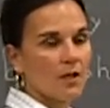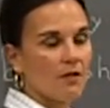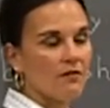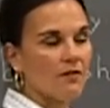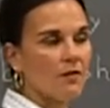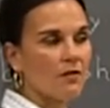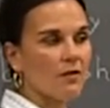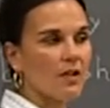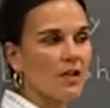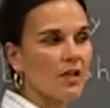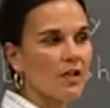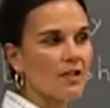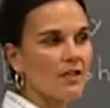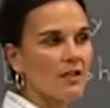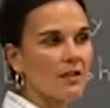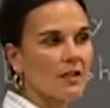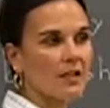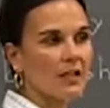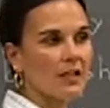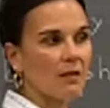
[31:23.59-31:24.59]
If you get
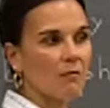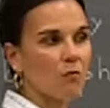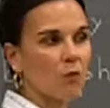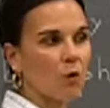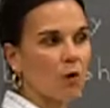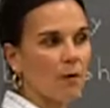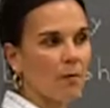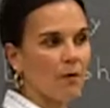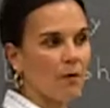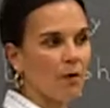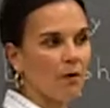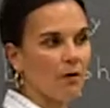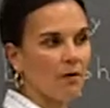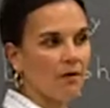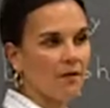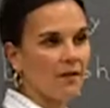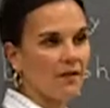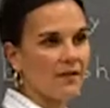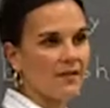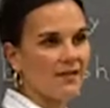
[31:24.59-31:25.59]
into getting more
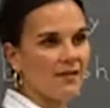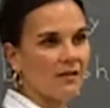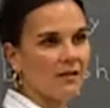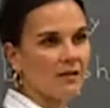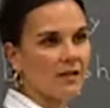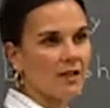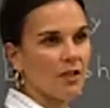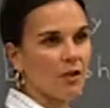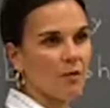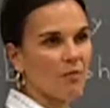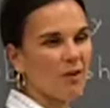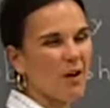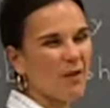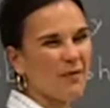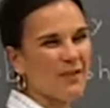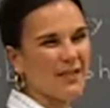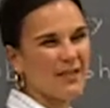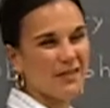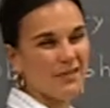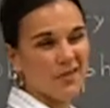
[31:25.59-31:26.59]
polar than the silica, you're
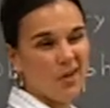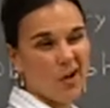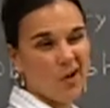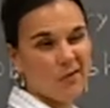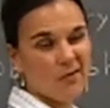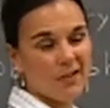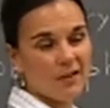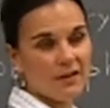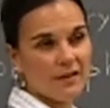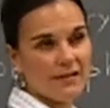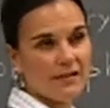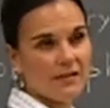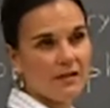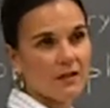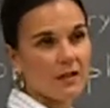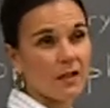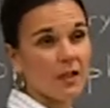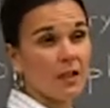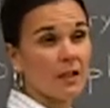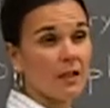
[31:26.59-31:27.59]
probably dissolving the
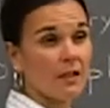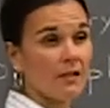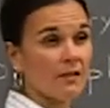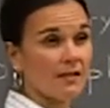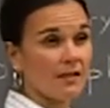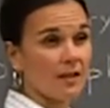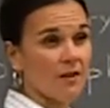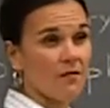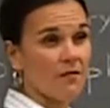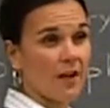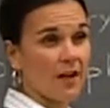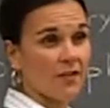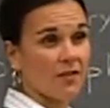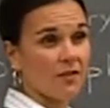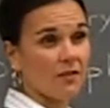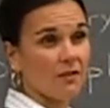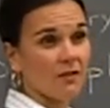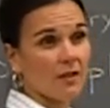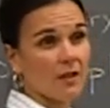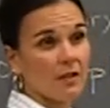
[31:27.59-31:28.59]
silica instead of
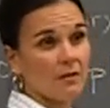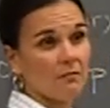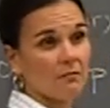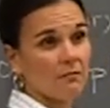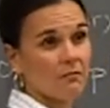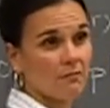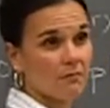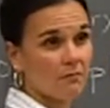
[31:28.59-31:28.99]
actually